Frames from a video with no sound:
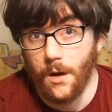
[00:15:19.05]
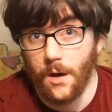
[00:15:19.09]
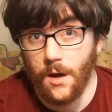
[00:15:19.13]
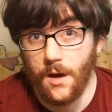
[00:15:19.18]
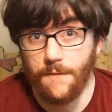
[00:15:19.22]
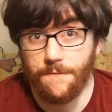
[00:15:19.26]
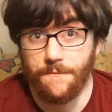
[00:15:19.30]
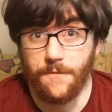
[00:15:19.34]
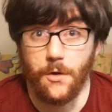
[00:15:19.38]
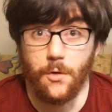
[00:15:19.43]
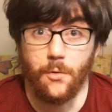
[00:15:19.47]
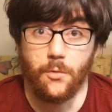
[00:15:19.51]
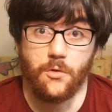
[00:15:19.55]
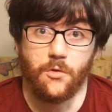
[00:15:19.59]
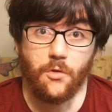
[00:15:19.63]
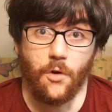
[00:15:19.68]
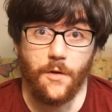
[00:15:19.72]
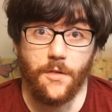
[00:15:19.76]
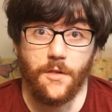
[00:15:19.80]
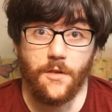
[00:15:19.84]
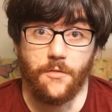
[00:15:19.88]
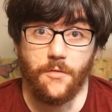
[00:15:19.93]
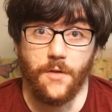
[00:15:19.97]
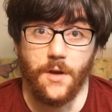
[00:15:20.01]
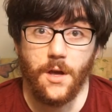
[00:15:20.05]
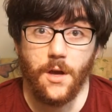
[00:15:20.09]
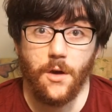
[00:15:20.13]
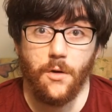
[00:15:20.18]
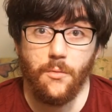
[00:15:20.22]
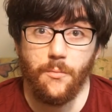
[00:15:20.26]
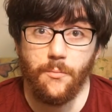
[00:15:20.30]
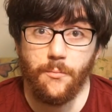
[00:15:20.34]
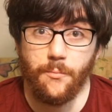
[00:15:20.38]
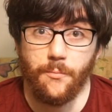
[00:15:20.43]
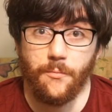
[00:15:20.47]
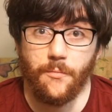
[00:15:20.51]
if you enjoyed this
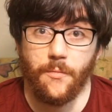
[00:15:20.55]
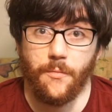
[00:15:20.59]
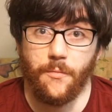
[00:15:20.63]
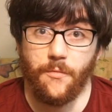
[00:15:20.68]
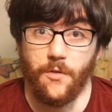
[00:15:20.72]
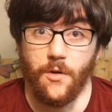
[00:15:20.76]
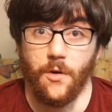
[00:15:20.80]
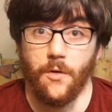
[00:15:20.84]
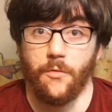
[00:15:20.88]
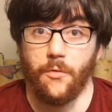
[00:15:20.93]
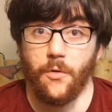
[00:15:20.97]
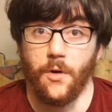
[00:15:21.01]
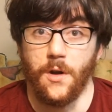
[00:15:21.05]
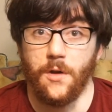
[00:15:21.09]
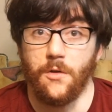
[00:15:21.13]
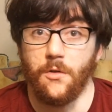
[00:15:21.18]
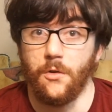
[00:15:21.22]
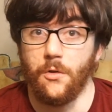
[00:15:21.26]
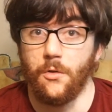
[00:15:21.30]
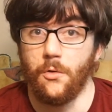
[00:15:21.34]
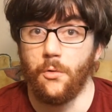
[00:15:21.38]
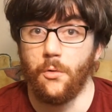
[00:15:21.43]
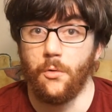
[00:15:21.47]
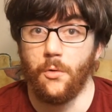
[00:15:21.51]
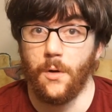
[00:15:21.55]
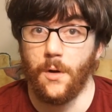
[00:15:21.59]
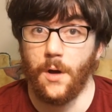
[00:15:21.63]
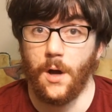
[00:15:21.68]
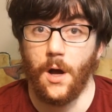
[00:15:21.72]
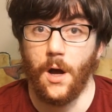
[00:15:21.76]
video, feel free to,